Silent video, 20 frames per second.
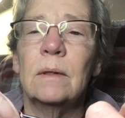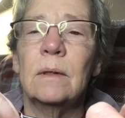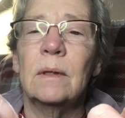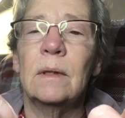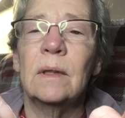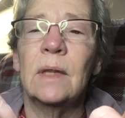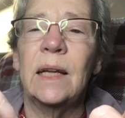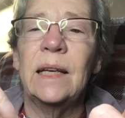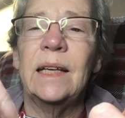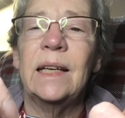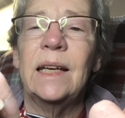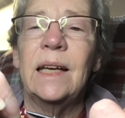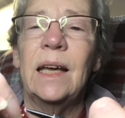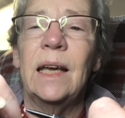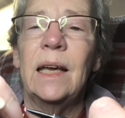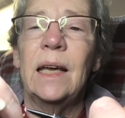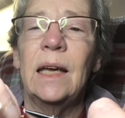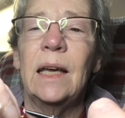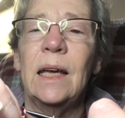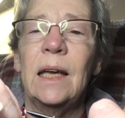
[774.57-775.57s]
like
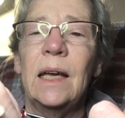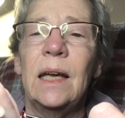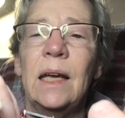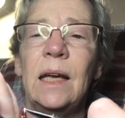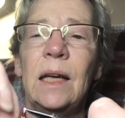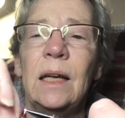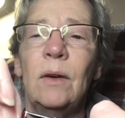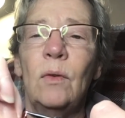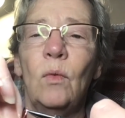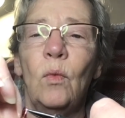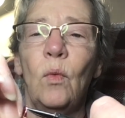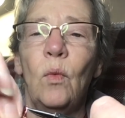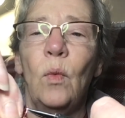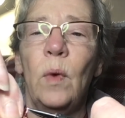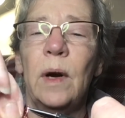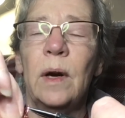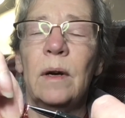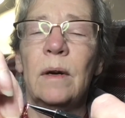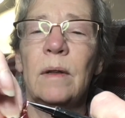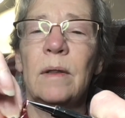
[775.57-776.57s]
in
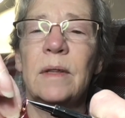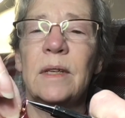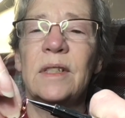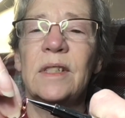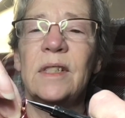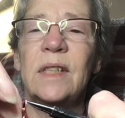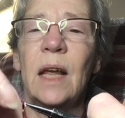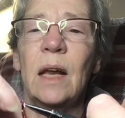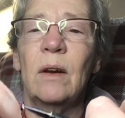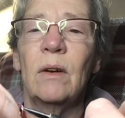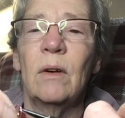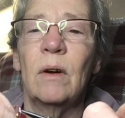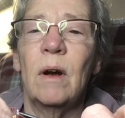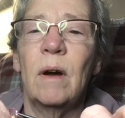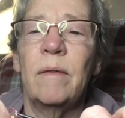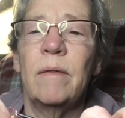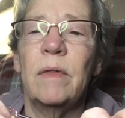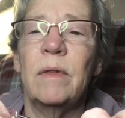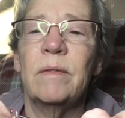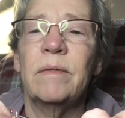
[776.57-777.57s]
where the center
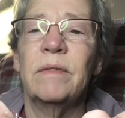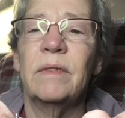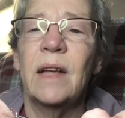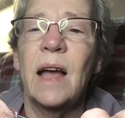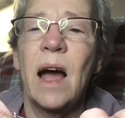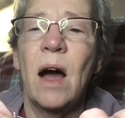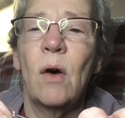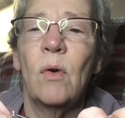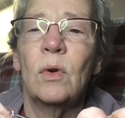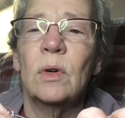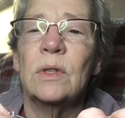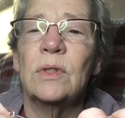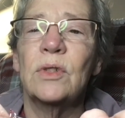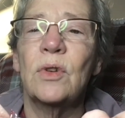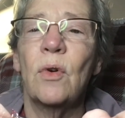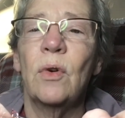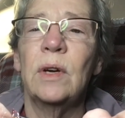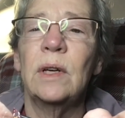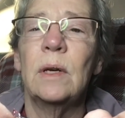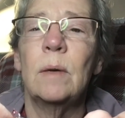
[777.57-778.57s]
of the flower is
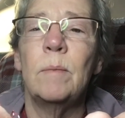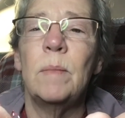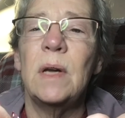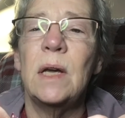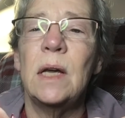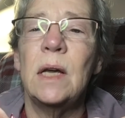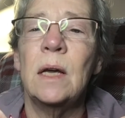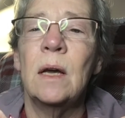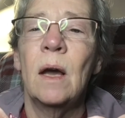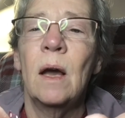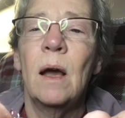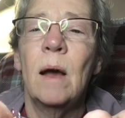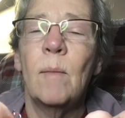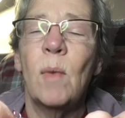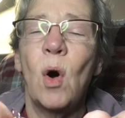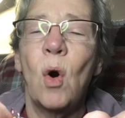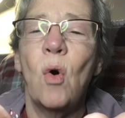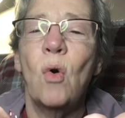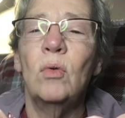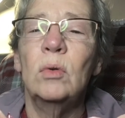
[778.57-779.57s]
going to be,
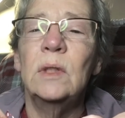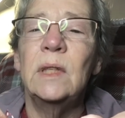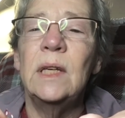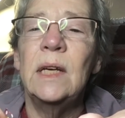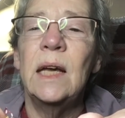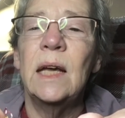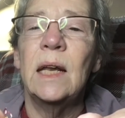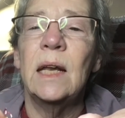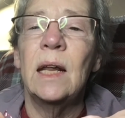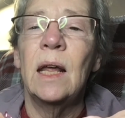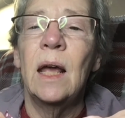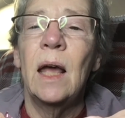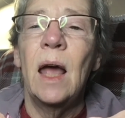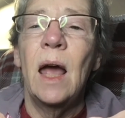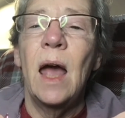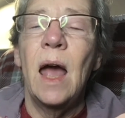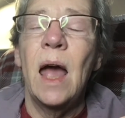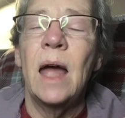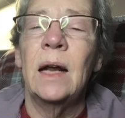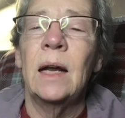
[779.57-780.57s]
holding it,
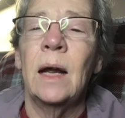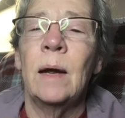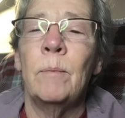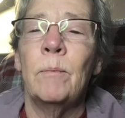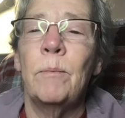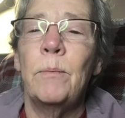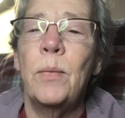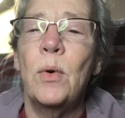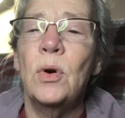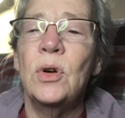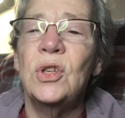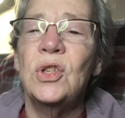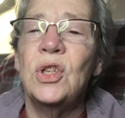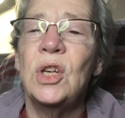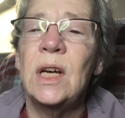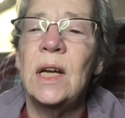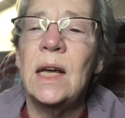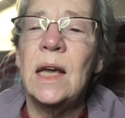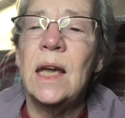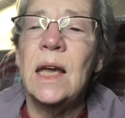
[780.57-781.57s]
and I'm
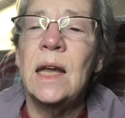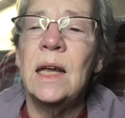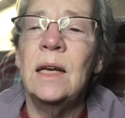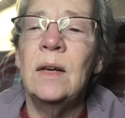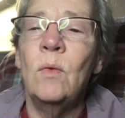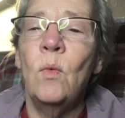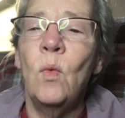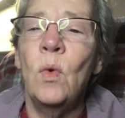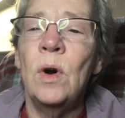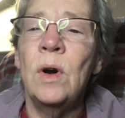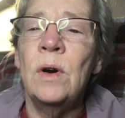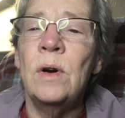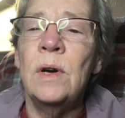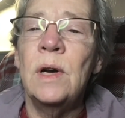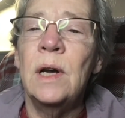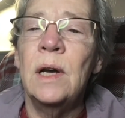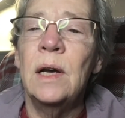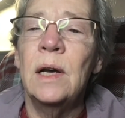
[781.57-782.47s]
pushing inward